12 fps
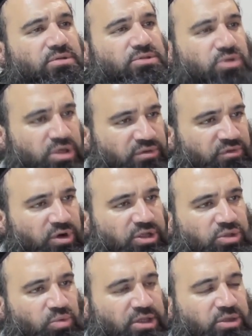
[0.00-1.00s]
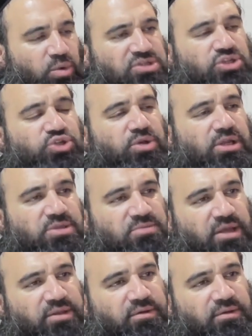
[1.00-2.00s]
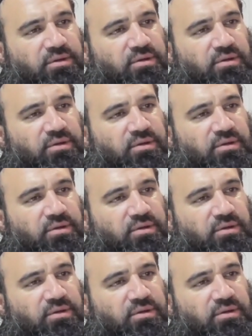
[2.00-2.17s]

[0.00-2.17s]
So converted to what? There wasn't Judaism yet.